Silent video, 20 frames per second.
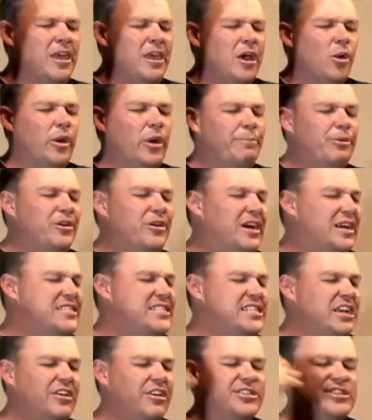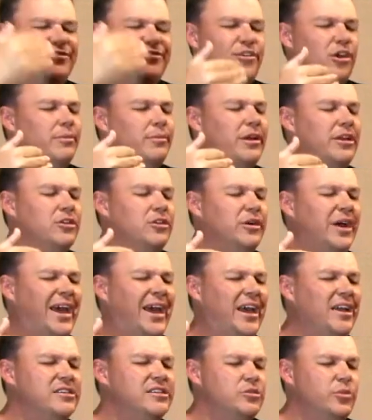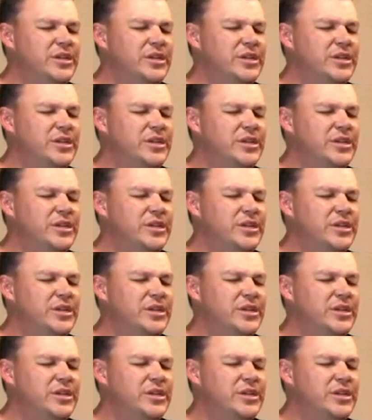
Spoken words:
We put ourselves firmly in your hand and